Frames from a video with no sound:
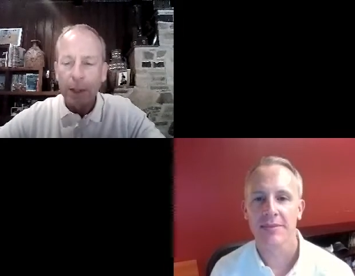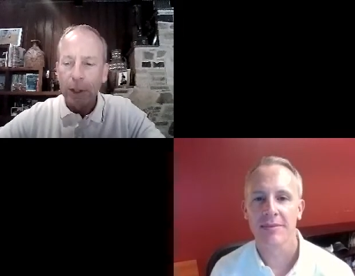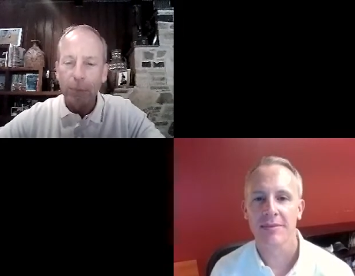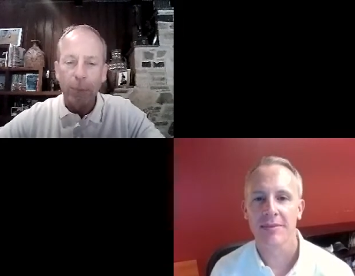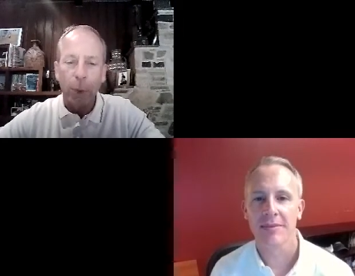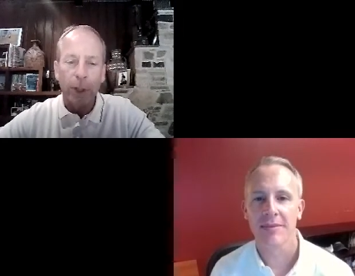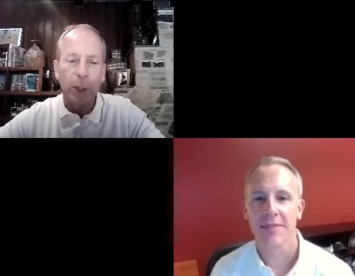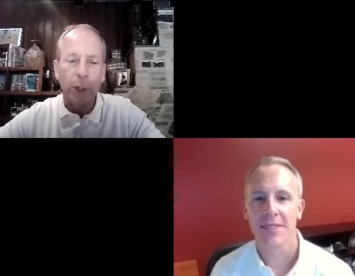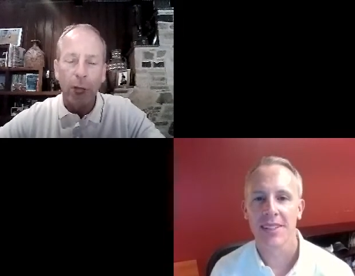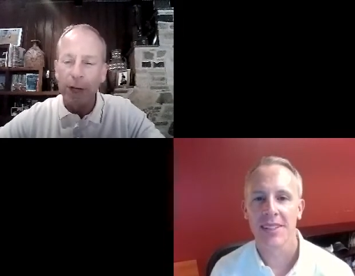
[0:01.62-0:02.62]
Speaker 1: Good morning,
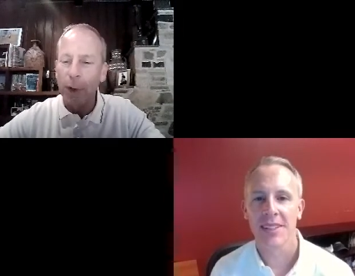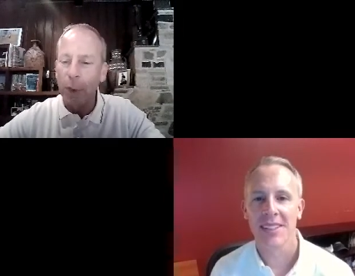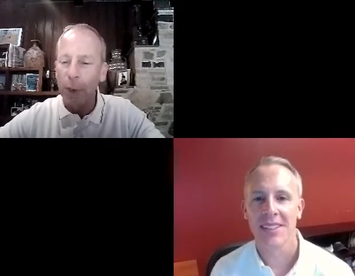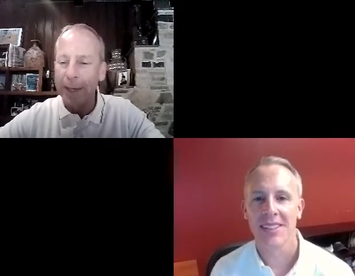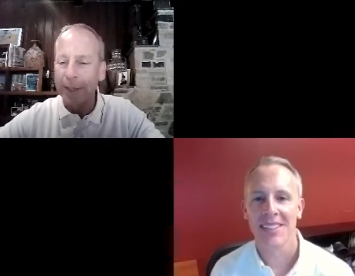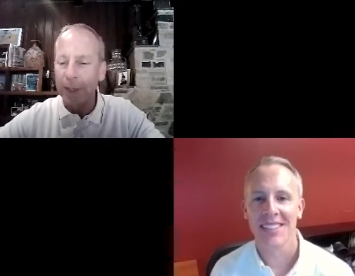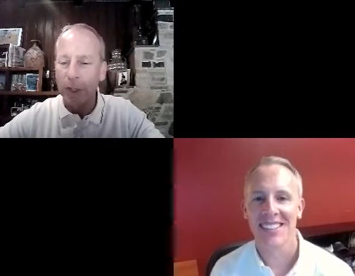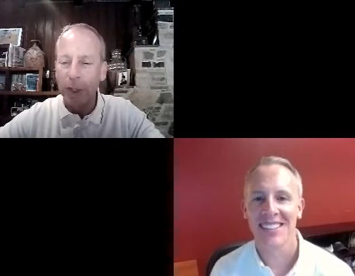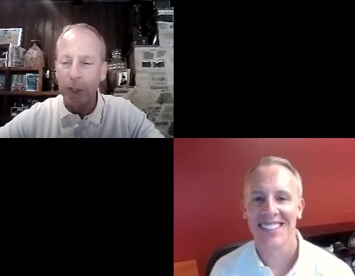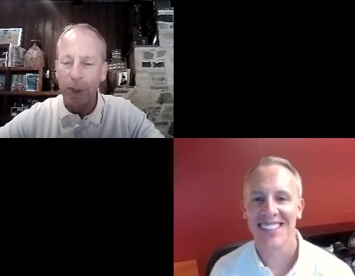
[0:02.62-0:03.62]
Sean. Great to
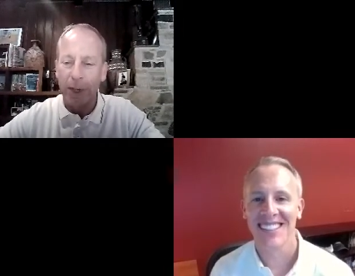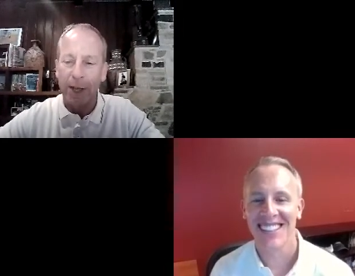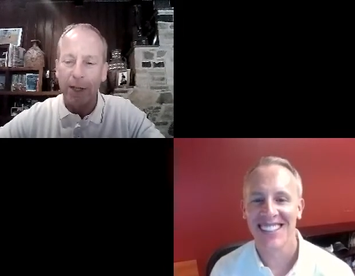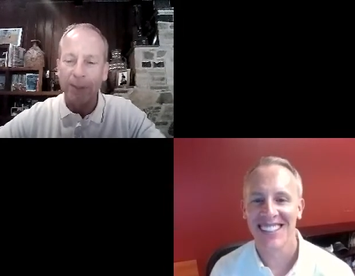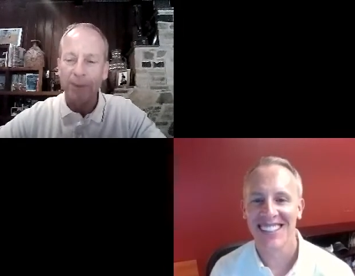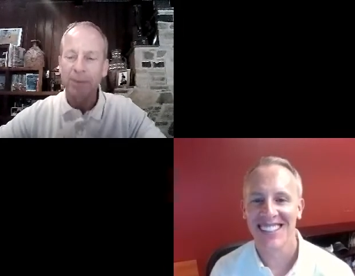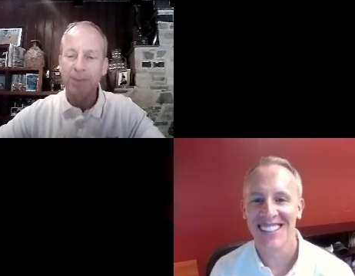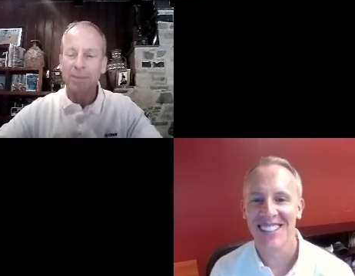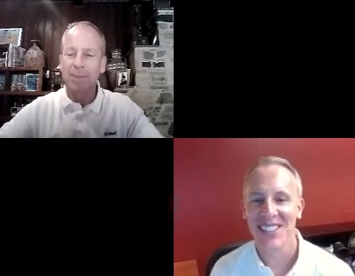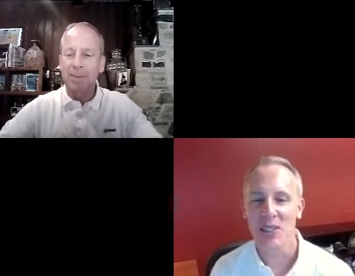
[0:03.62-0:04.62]
see you again.
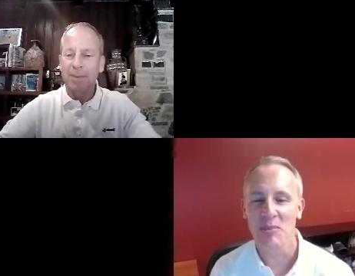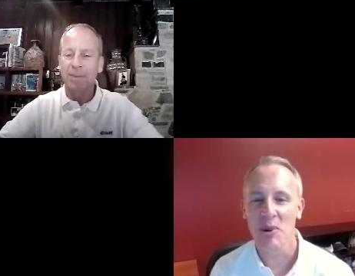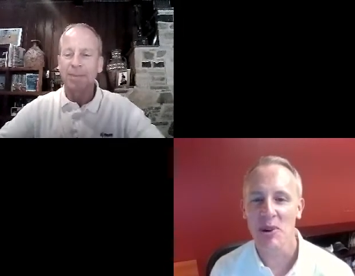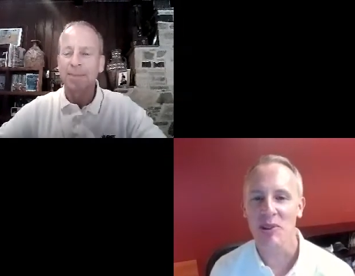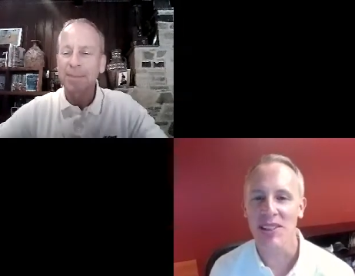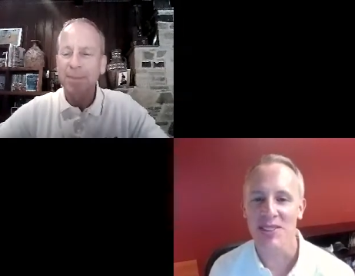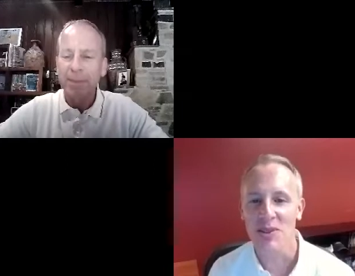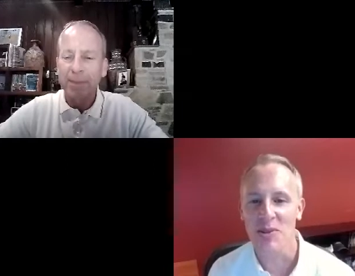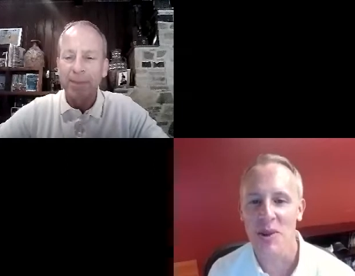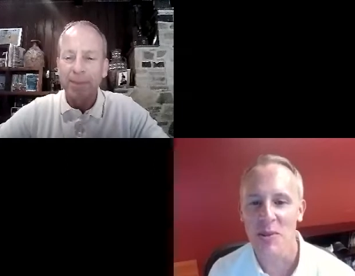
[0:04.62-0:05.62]
Speaker 2: Good morning. Great to see
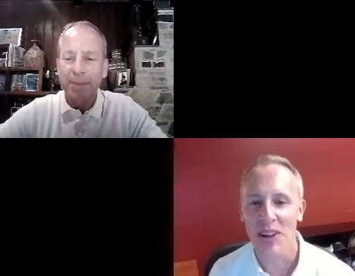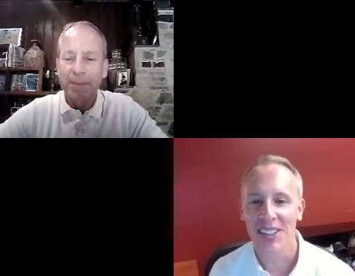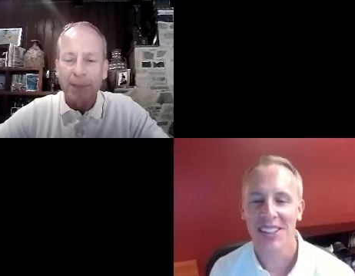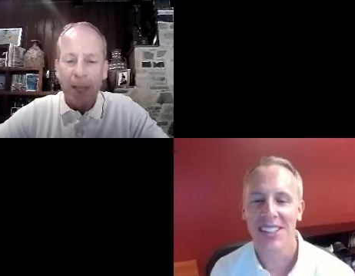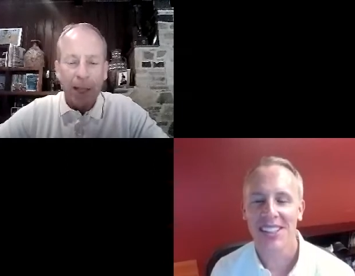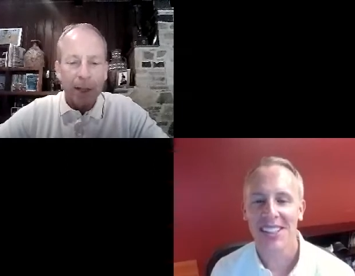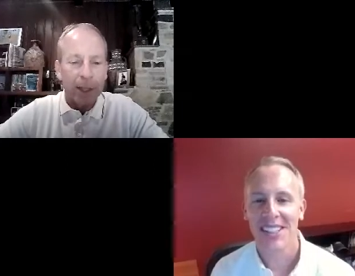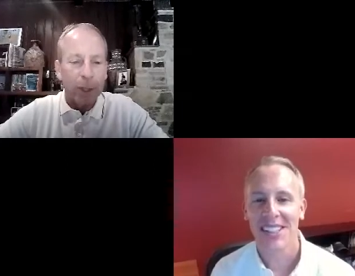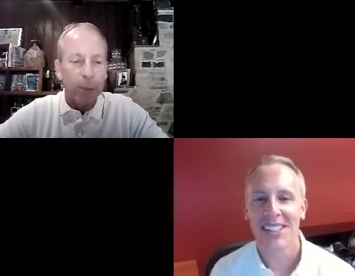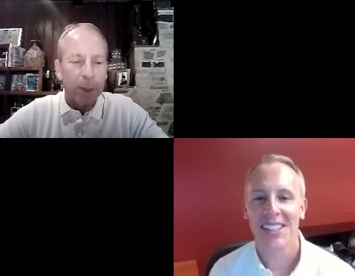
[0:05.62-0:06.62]
you as well, Mark.
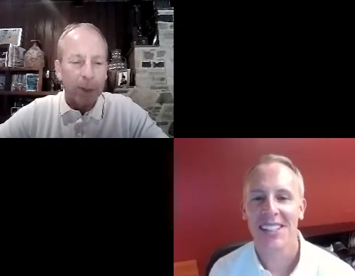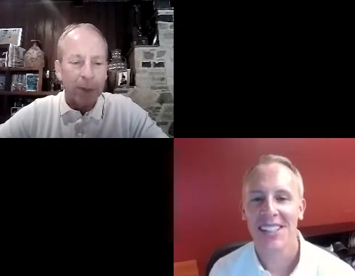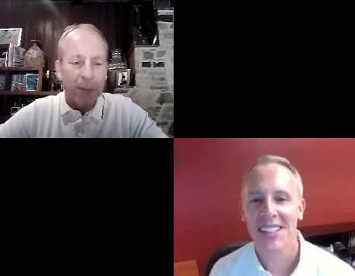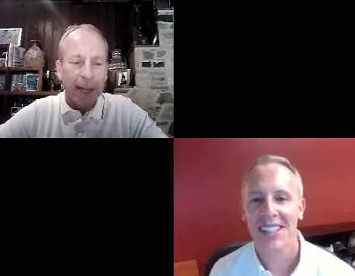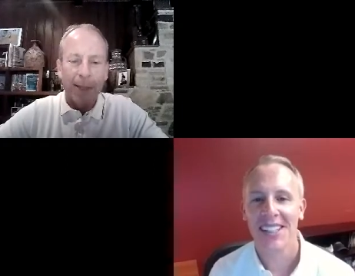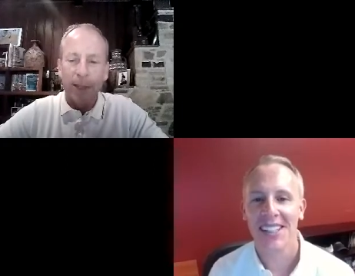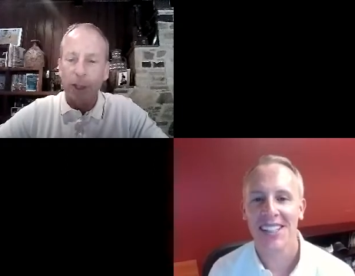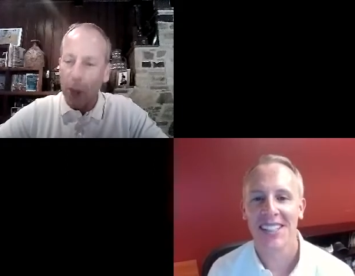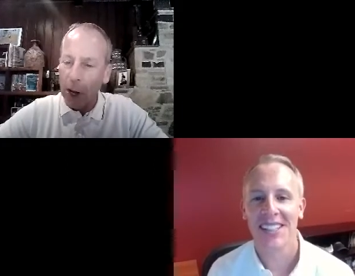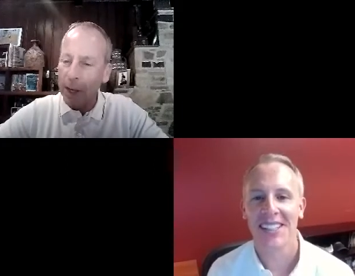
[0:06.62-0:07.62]
Speaker 1: Thank you so much for taking the
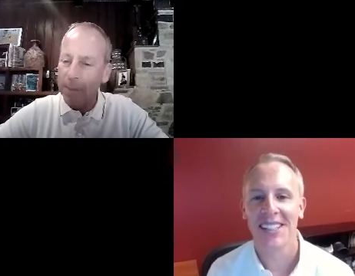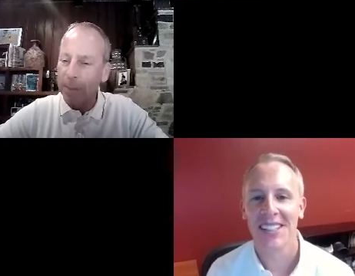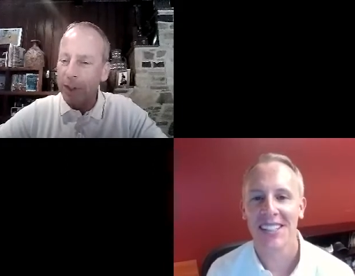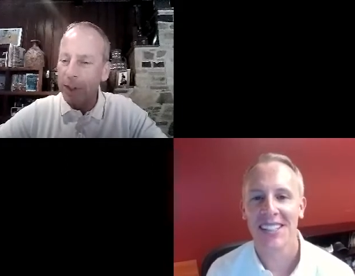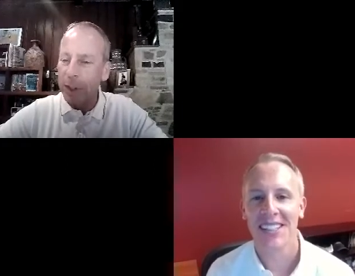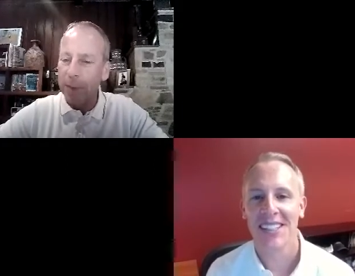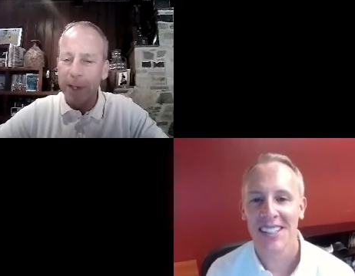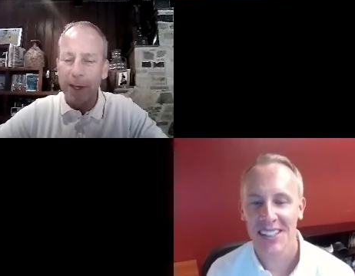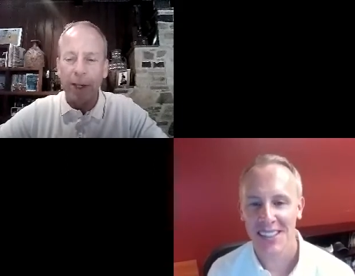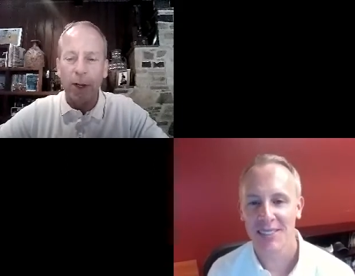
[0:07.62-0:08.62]
time,
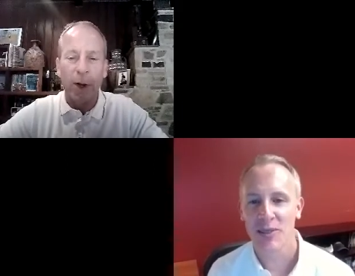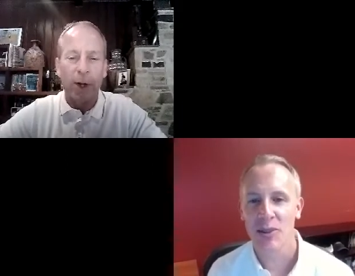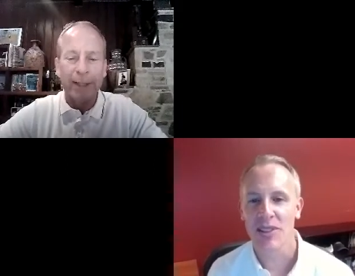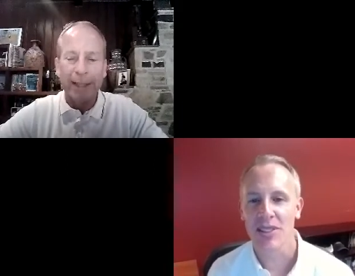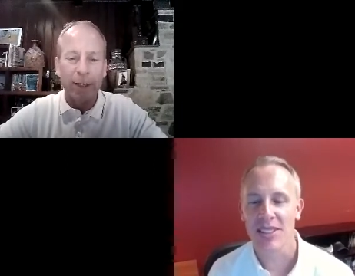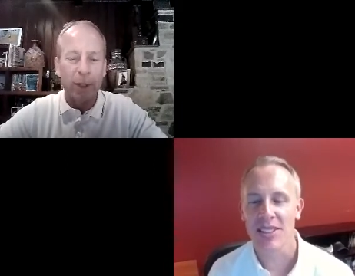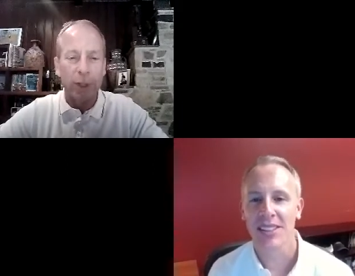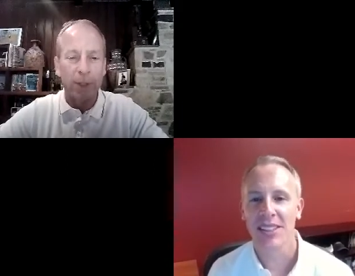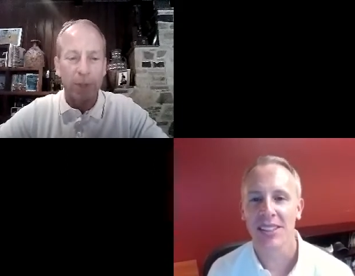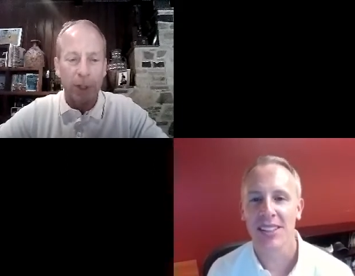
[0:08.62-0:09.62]
participating in our
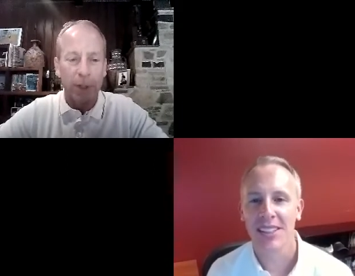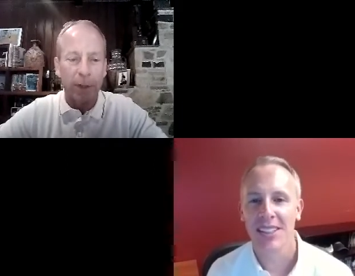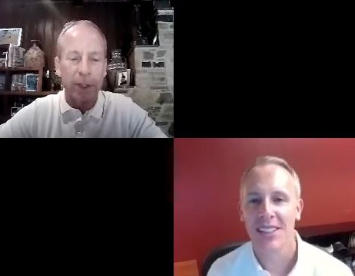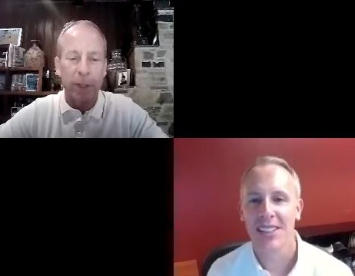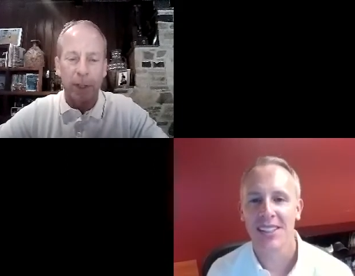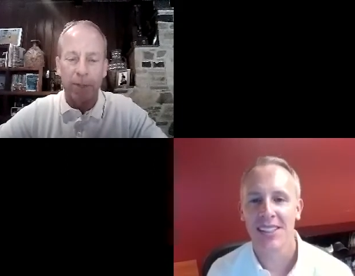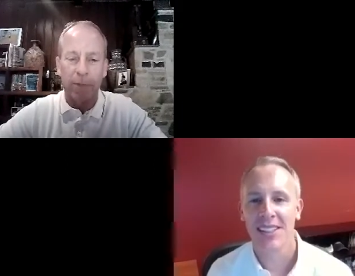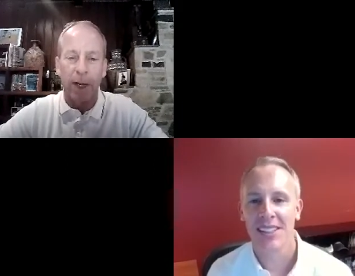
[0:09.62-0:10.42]
leadership series of